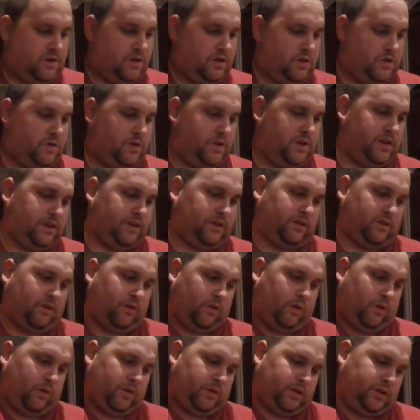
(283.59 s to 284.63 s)
You get the
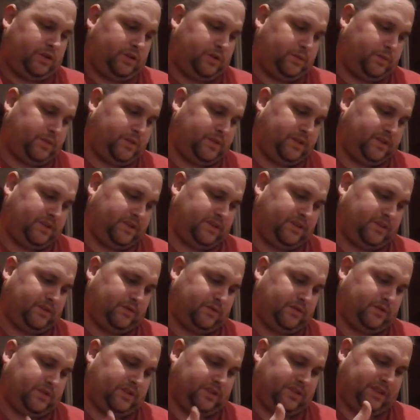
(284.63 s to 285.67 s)
orange pieces,
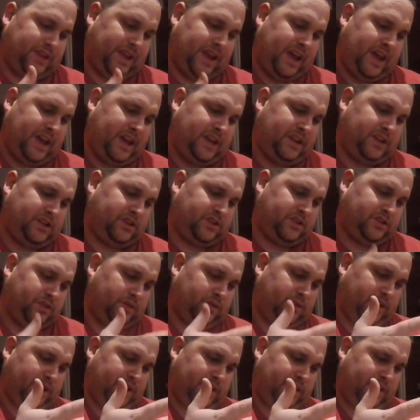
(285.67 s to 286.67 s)
which is H, so it